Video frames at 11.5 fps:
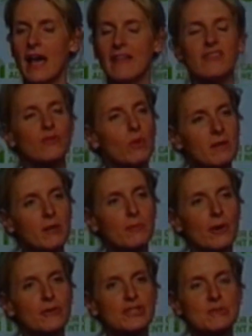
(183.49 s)
And this woman
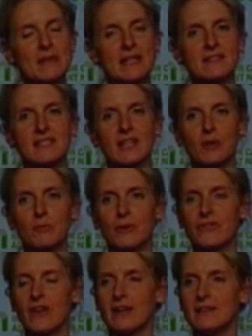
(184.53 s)
approached me to get her
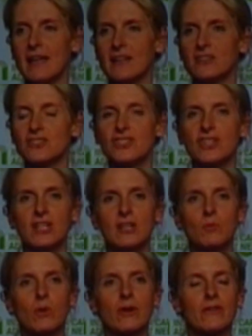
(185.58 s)
book signed, and
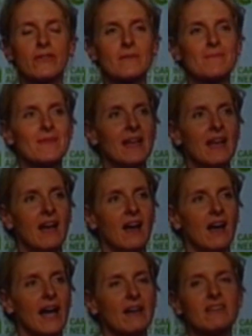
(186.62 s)
she was,
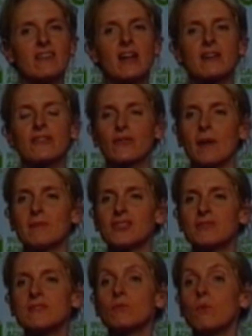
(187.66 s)
I don't even know how to describe it.
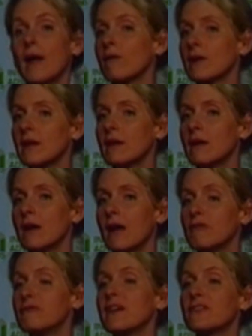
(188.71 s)
She was wearing
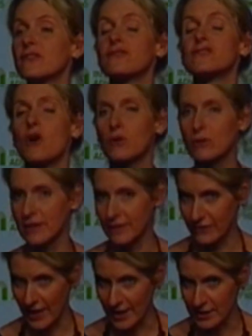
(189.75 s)
a face of total
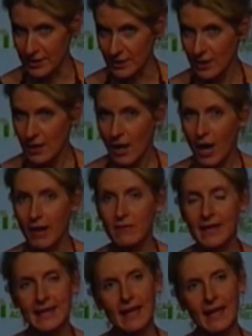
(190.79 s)
insanity,
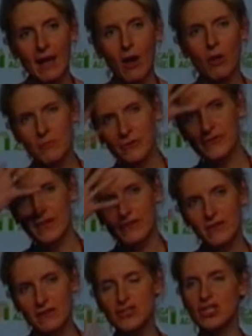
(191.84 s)
like almost
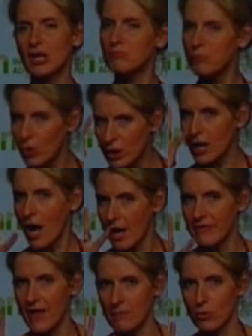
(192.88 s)
as if she had put it
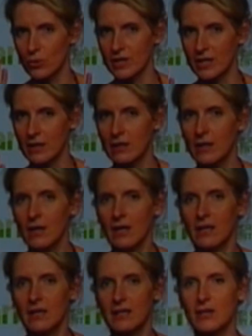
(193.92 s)
on that morning.
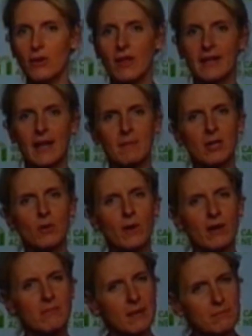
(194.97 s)
Like, I'm gonna
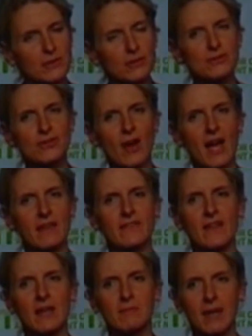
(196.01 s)
wear my blue
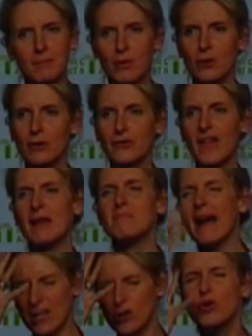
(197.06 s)
dress and my pearls and
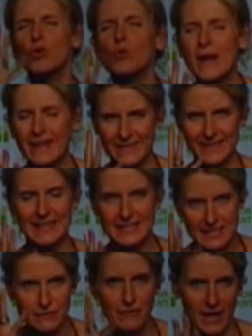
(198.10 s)
my
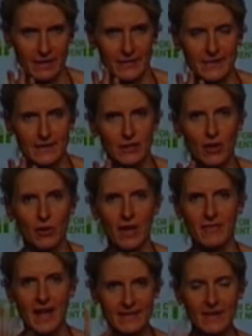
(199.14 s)
craziest face,
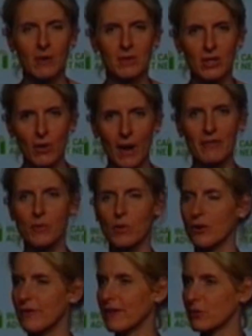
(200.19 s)
and that's how I'm gonna go out in the
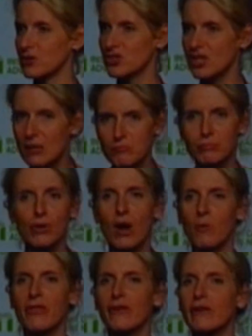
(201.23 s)
world. That's what she had
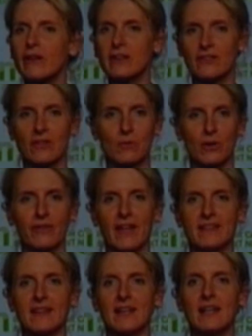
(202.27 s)
brought with her into the world
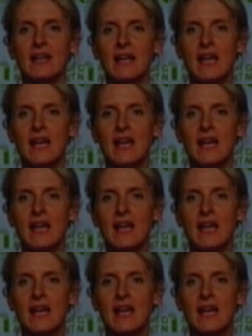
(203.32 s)
that day.